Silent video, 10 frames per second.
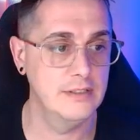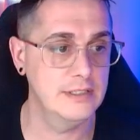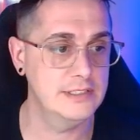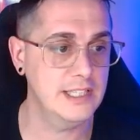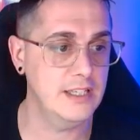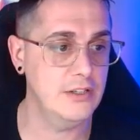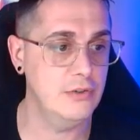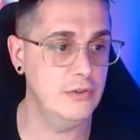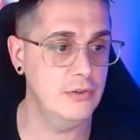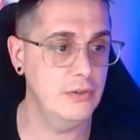Let's get
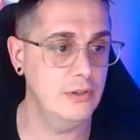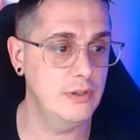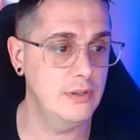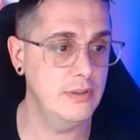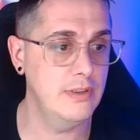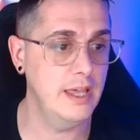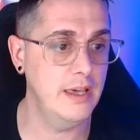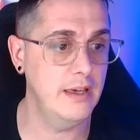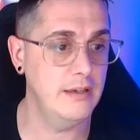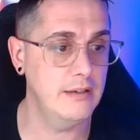you there